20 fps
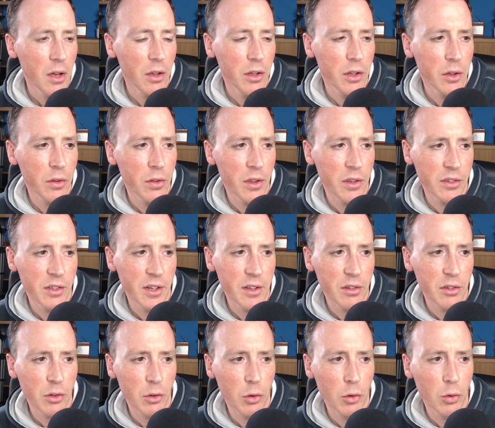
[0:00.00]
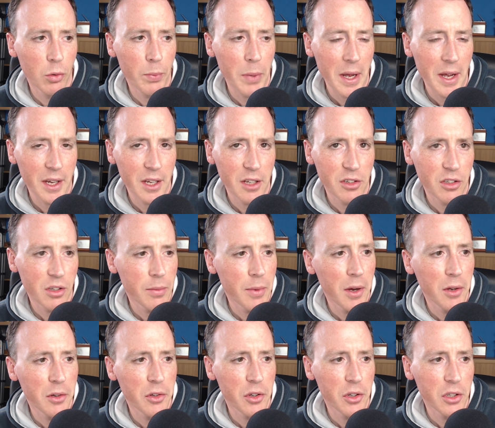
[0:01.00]
There's an install package
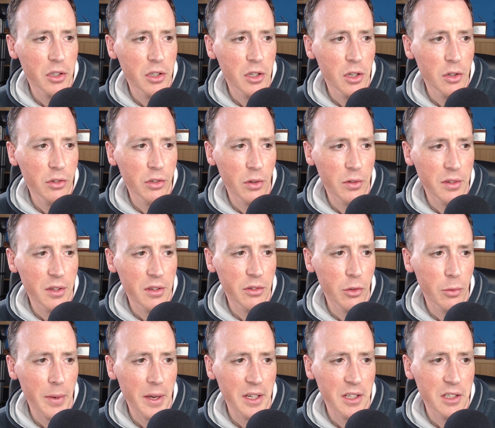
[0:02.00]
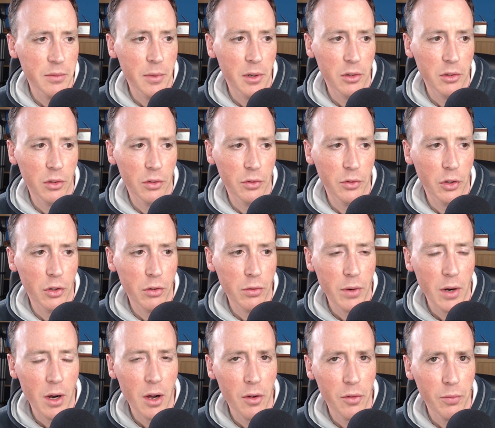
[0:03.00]
command you can use. So it's install package
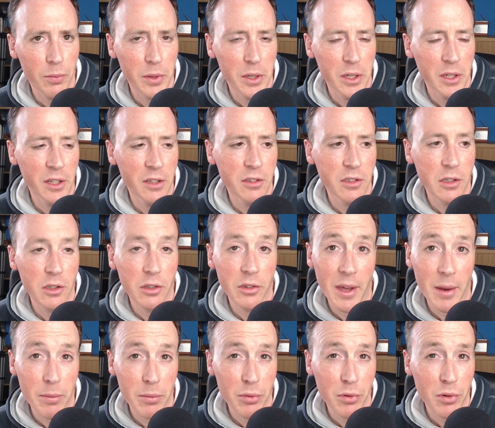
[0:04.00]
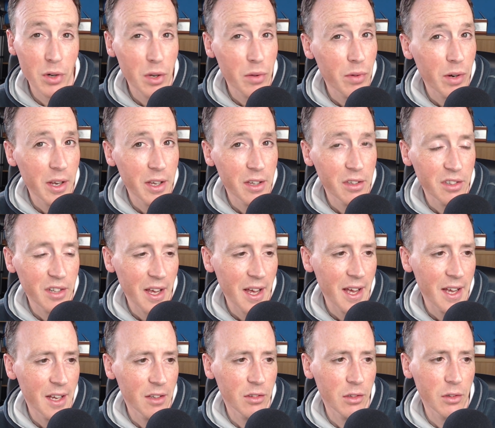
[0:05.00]
Microsoft.graph, but you need to use that pre-release
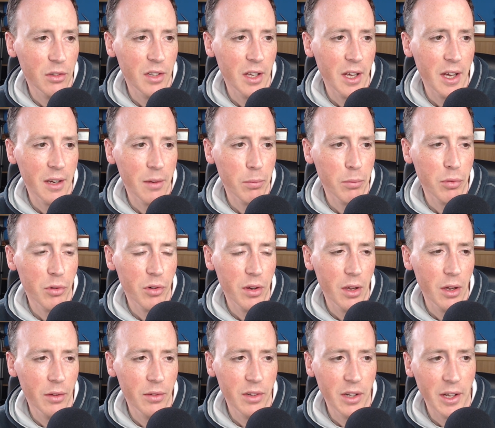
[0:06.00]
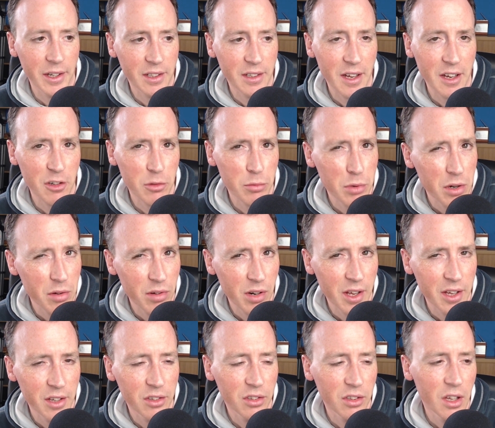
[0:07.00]
tag. So tag like dash
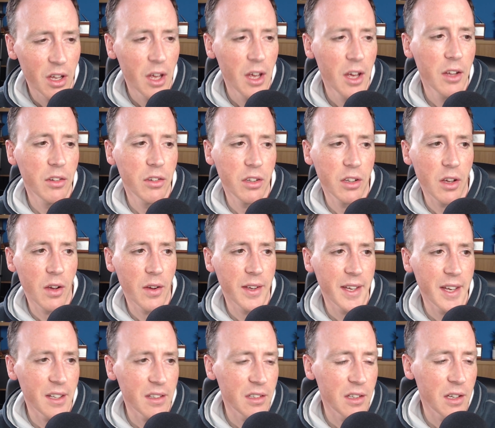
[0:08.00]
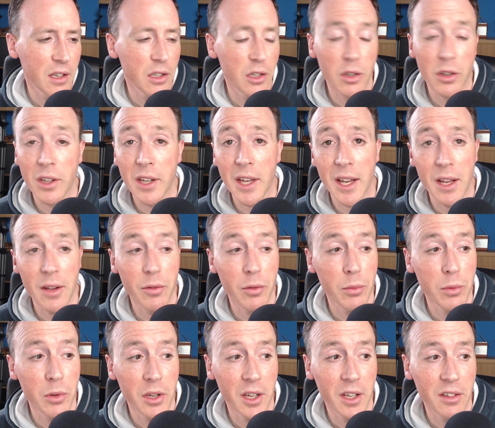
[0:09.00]
pre-release to go and get it. And you can get it
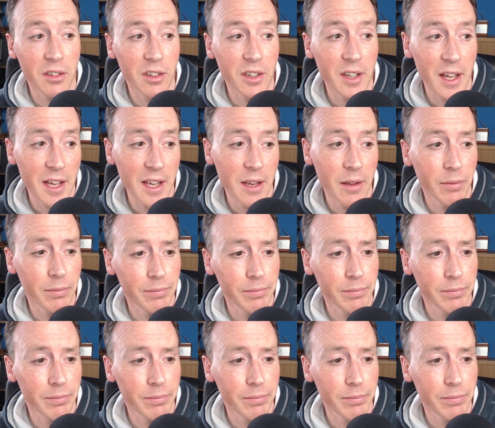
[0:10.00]
from NuGet today.